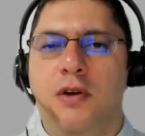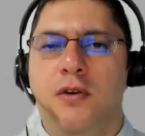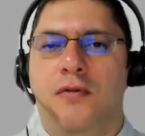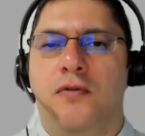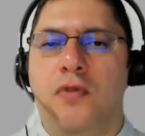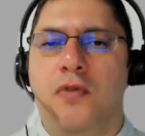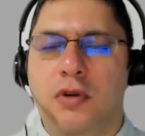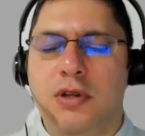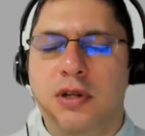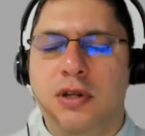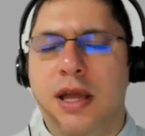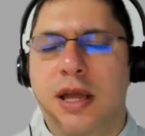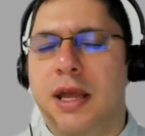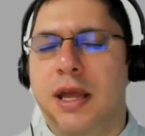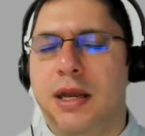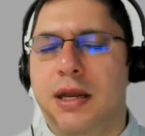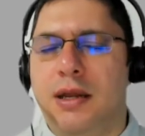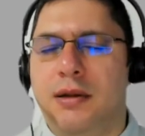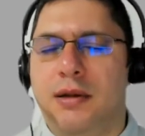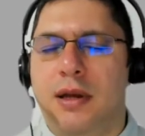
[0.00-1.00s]
for the
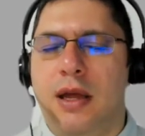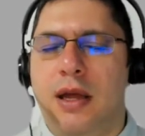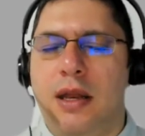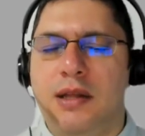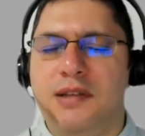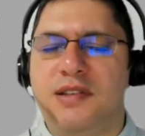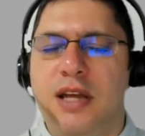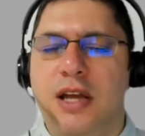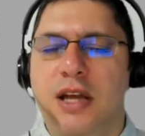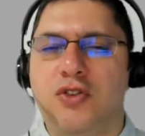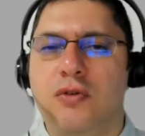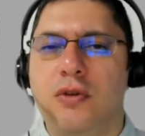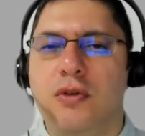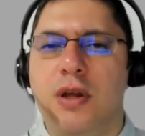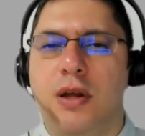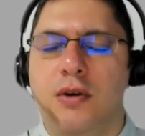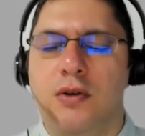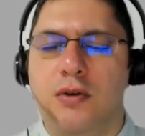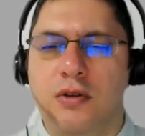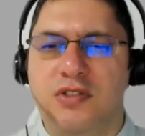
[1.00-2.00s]
lady and it's actually
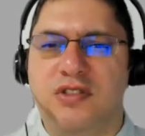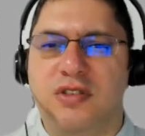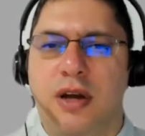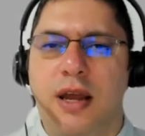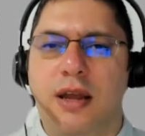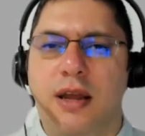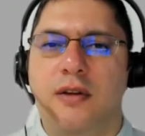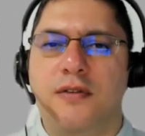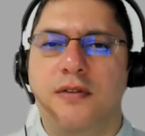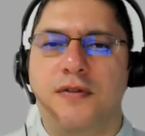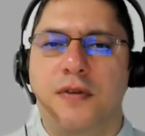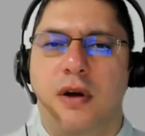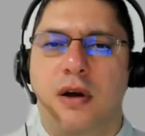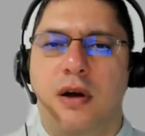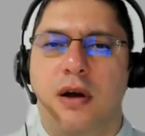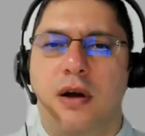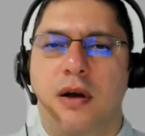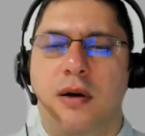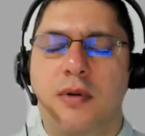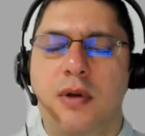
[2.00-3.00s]
a good sign of
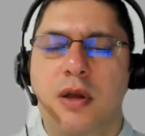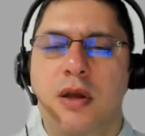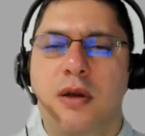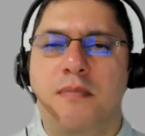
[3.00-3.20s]
uh,